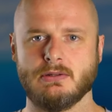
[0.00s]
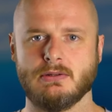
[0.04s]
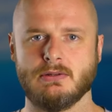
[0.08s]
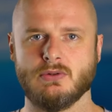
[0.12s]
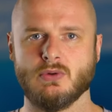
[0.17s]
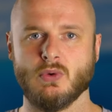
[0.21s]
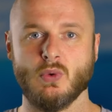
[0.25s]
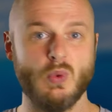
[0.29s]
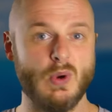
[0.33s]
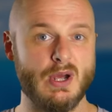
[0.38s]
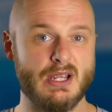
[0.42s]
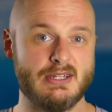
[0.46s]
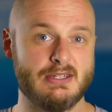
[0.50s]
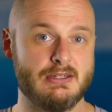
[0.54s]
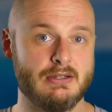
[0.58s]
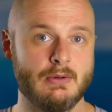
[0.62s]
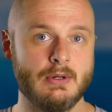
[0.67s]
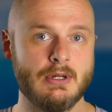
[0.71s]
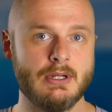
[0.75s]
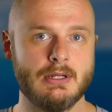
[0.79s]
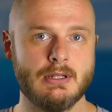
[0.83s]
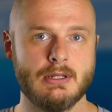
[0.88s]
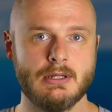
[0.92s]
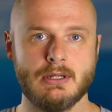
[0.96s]
always
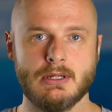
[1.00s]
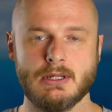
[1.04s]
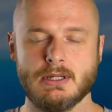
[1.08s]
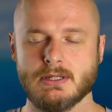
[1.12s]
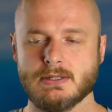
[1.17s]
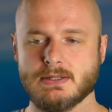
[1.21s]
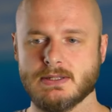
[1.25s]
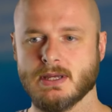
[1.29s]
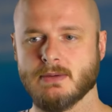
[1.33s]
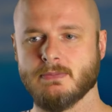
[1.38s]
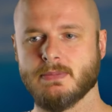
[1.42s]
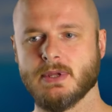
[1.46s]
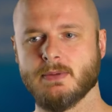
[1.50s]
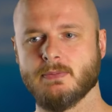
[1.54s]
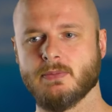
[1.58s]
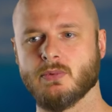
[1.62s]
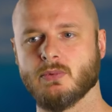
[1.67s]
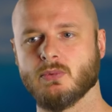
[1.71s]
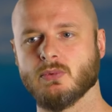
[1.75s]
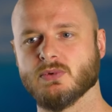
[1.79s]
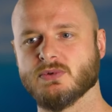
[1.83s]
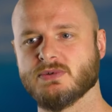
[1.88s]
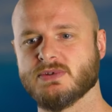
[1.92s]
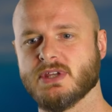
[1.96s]
do it. Some
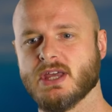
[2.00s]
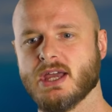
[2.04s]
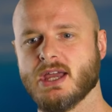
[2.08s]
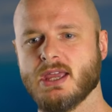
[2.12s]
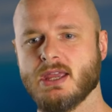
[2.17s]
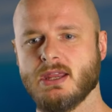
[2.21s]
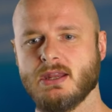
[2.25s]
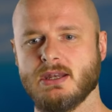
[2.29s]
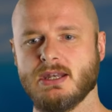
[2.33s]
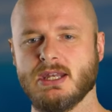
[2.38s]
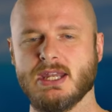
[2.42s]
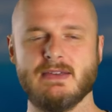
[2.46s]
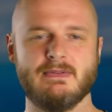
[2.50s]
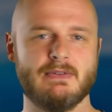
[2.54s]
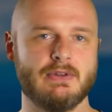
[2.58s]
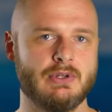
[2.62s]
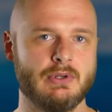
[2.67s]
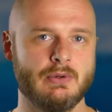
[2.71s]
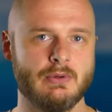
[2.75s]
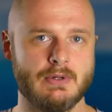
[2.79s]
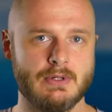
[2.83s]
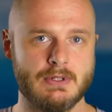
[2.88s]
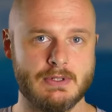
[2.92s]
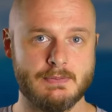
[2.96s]
people will say never
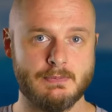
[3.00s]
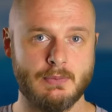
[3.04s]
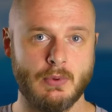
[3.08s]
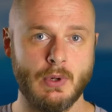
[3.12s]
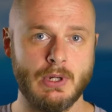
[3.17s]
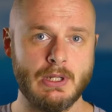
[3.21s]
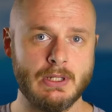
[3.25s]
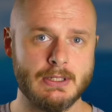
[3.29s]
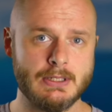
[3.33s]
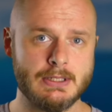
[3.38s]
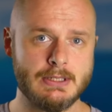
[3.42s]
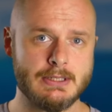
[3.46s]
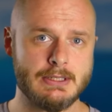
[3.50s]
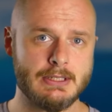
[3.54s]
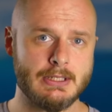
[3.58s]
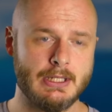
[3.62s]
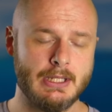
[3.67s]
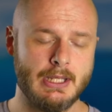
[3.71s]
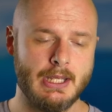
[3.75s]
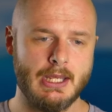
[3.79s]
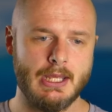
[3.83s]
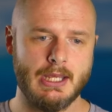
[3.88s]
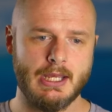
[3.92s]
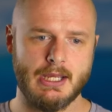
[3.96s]
do it, it's pointless.
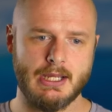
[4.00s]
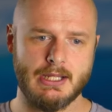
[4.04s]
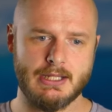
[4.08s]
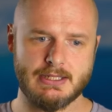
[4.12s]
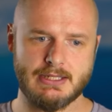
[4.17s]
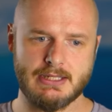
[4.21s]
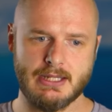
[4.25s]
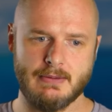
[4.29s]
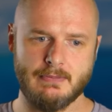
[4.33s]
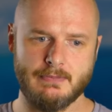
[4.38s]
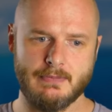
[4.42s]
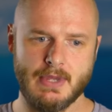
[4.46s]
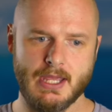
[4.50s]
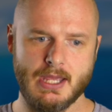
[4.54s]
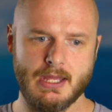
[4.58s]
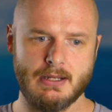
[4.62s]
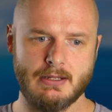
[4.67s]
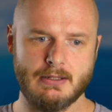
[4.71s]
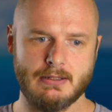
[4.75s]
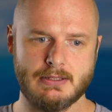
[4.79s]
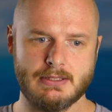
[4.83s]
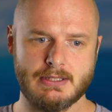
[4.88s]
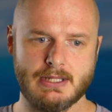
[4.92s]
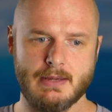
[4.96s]
And
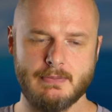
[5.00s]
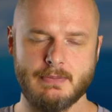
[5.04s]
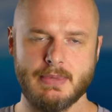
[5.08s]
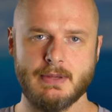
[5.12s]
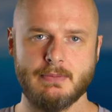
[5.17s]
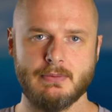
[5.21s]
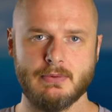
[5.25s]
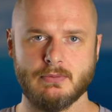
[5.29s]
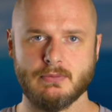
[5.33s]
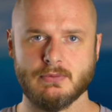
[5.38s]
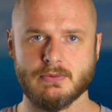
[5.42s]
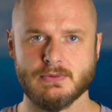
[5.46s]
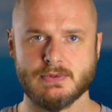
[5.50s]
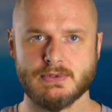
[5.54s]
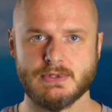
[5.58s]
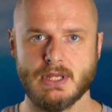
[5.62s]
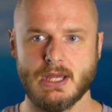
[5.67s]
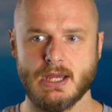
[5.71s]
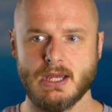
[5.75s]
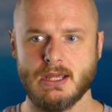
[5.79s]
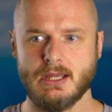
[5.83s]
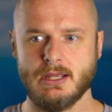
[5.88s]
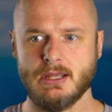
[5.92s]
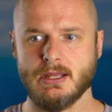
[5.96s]
some people will
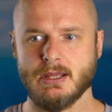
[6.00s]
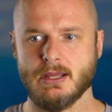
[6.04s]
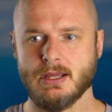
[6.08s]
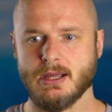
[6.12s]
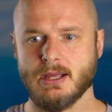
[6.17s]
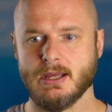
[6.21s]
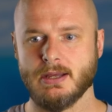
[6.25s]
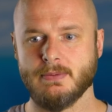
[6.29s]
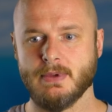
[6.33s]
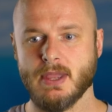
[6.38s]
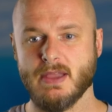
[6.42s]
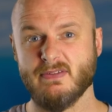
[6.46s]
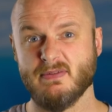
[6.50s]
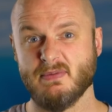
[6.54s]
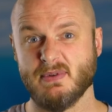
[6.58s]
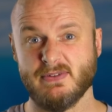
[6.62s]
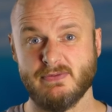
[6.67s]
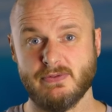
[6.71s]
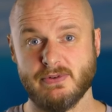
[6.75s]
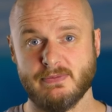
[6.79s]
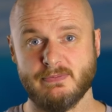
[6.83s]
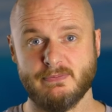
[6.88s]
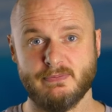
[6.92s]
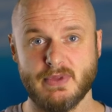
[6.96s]
say have a bit
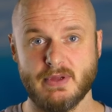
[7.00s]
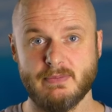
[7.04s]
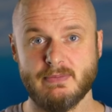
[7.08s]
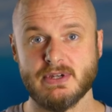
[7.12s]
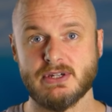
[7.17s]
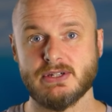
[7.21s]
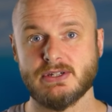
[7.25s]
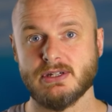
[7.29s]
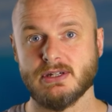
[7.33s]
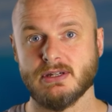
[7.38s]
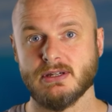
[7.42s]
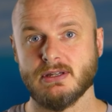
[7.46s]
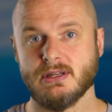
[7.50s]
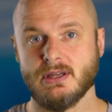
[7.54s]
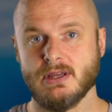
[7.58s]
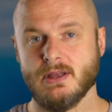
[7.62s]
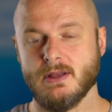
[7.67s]
of a mixture.